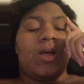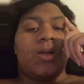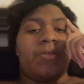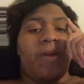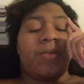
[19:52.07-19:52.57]

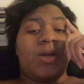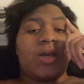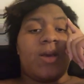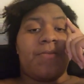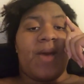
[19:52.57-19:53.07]
I'm
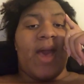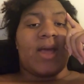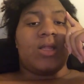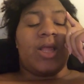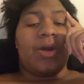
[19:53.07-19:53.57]
gonna come
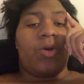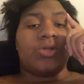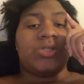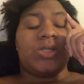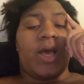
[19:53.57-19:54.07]
back later
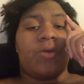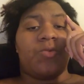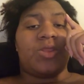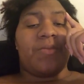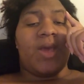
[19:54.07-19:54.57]
on tonight
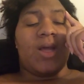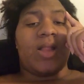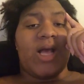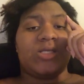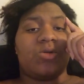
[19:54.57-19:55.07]
with the Mae Young
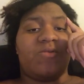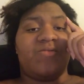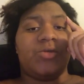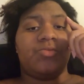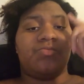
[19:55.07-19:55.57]
Classic
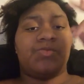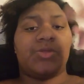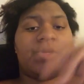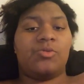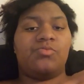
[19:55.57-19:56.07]
review.
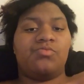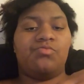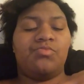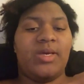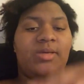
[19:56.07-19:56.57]
So
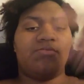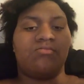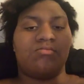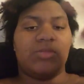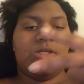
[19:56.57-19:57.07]
yeah,
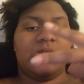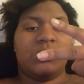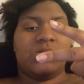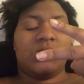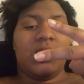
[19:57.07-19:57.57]

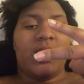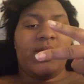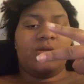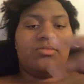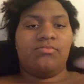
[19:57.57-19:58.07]
see you
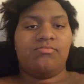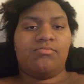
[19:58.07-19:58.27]
later.